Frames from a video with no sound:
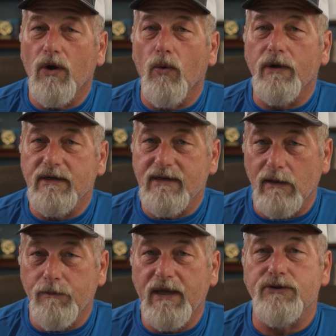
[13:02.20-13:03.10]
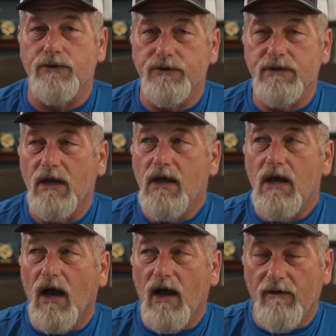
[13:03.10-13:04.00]
we're going to take pictures
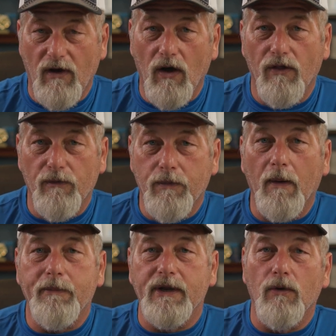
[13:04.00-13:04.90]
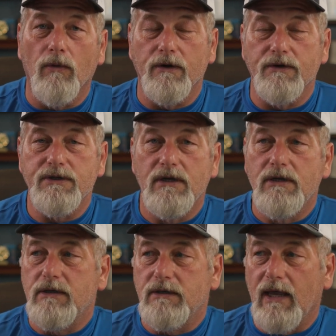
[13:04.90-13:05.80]
of all the property corners
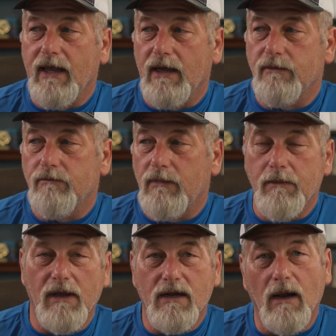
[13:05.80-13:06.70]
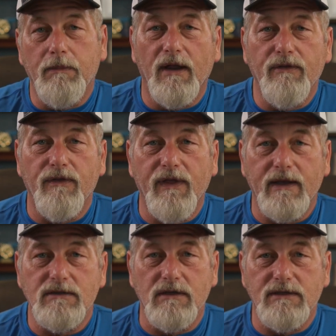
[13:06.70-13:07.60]
and maybe a couple other
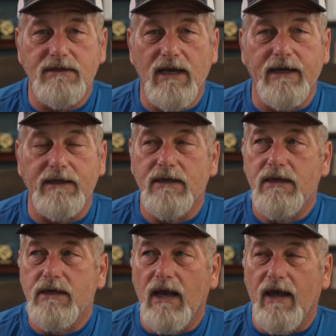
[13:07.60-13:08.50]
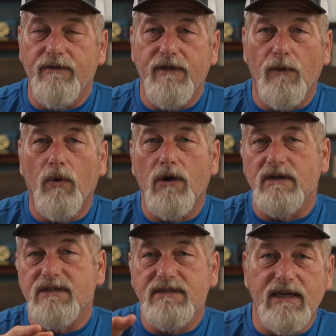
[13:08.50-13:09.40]
things on site and then we're
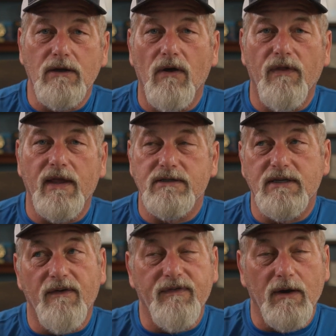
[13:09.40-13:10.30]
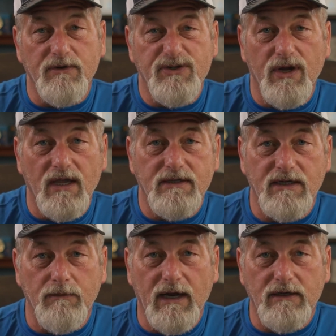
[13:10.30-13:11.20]
going to sync all that stuff and I'm going to show you how to
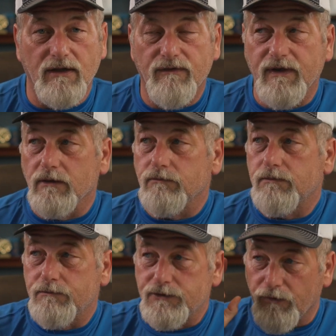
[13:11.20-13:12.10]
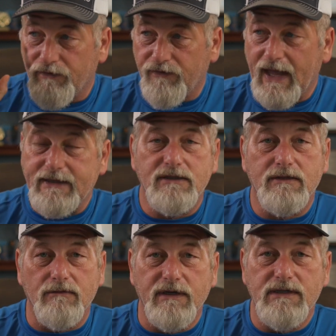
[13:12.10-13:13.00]
send it back to the field. So
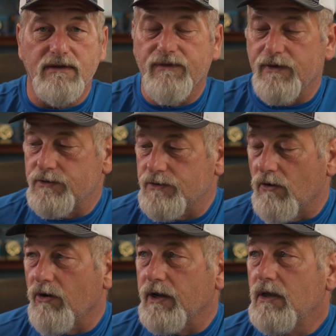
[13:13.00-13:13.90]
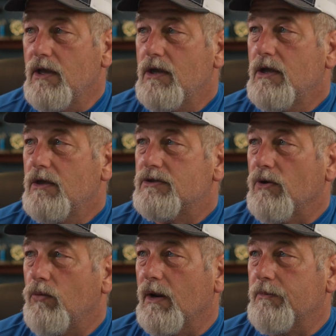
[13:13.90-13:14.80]
that's the reason for this drawing.
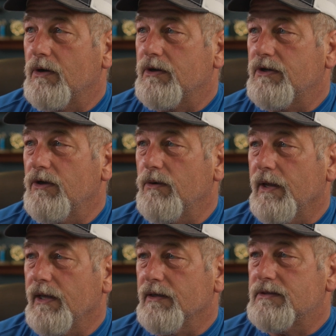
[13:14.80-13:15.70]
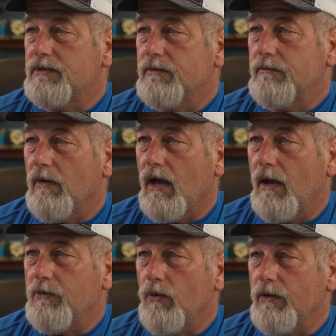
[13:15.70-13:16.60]
So what I'm going to do is
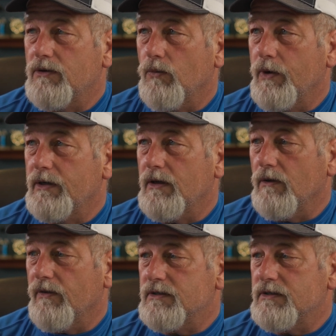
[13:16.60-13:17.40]
I'm going to window